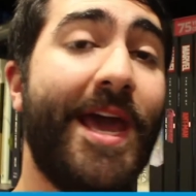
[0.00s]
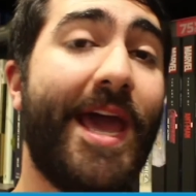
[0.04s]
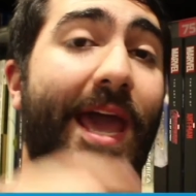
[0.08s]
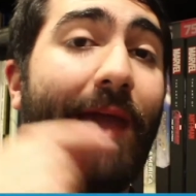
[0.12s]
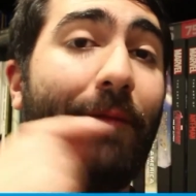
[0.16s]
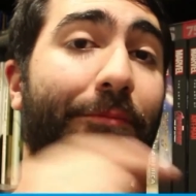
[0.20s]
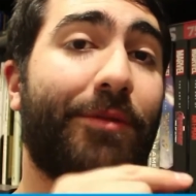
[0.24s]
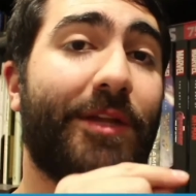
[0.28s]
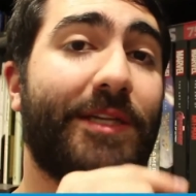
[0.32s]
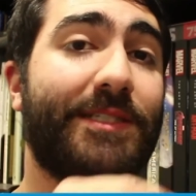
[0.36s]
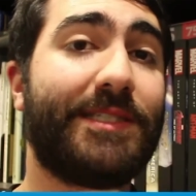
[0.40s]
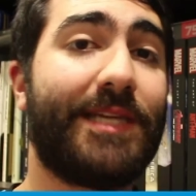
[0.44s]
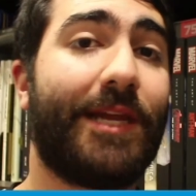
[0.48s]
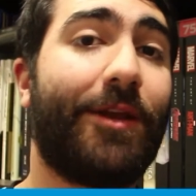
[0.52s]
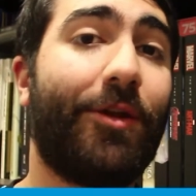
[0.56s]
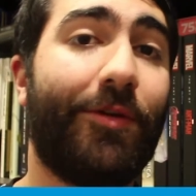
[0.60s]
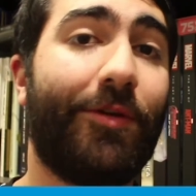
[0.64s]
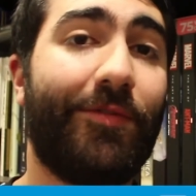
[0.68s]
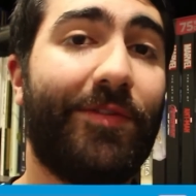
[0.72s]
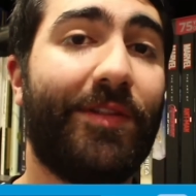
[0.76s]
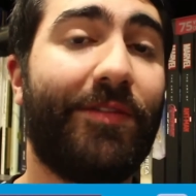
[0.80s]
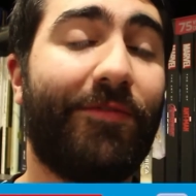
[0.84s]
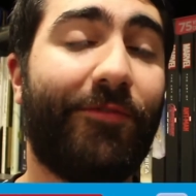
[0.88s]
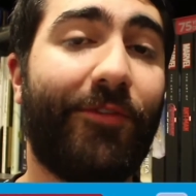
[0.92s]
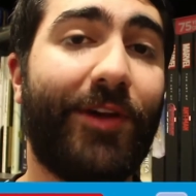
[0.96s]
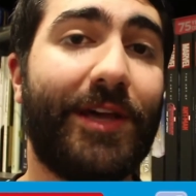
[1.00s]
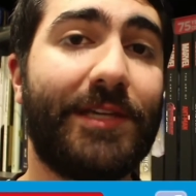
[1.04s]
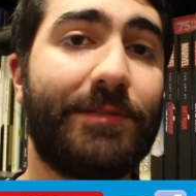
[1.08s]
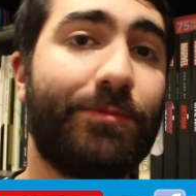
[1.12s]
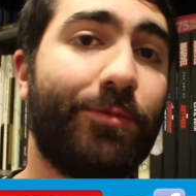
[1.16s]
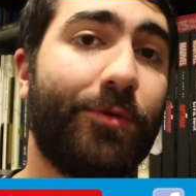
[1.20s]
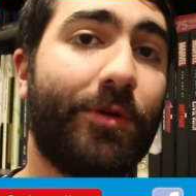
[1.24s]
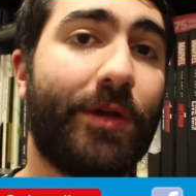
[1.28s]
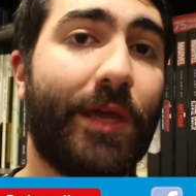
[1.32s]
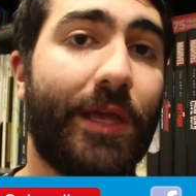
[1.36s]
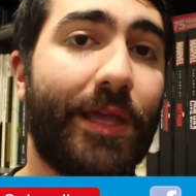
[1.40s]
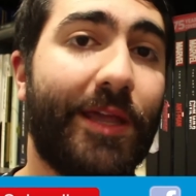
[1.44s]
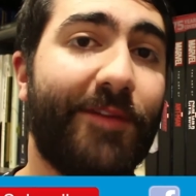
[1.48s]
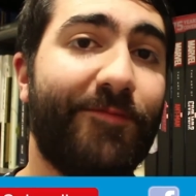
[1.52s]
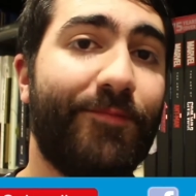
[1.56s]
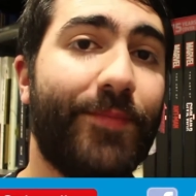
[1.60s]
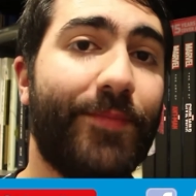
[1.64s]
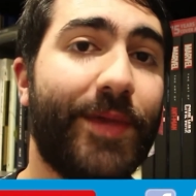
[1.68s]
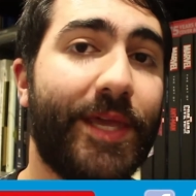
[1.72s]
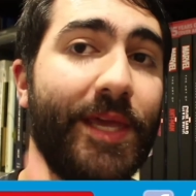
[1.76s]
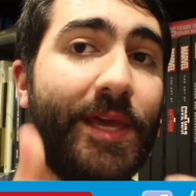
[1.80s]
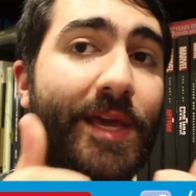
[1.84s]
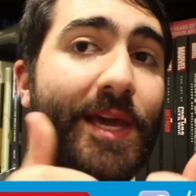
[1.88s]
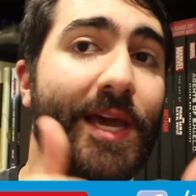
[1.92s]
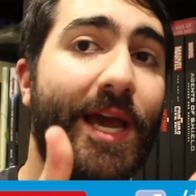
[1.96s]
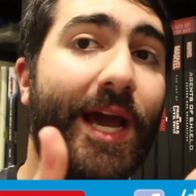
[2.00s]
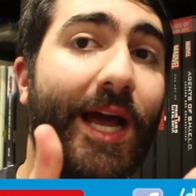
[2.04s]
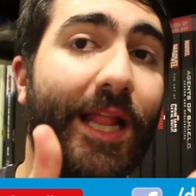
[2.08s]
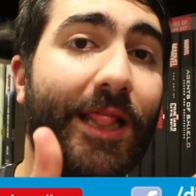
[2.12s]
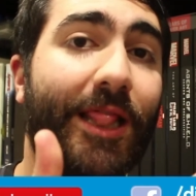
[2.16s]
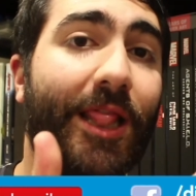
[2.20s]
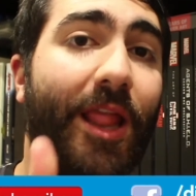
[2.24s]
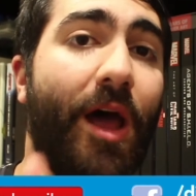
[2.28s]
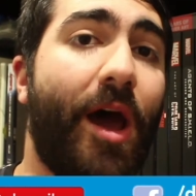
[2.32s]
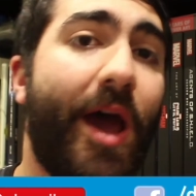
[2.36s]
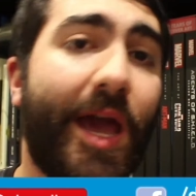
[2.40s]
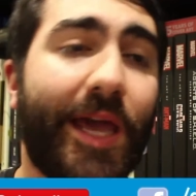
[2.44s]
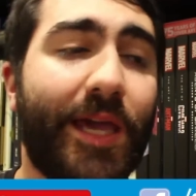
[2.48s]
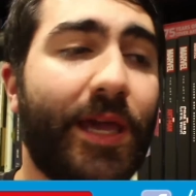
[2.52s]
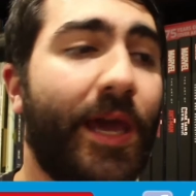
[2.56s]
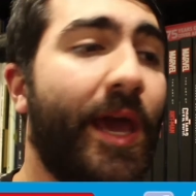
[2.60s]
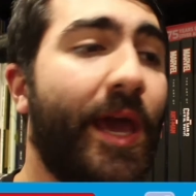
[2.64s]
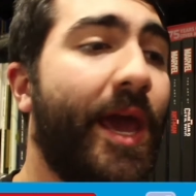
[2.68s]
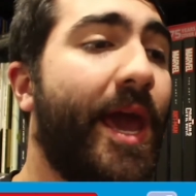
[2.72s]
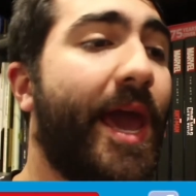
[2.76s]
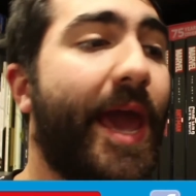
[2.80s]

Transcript: and please head over to Facebook and give me a like,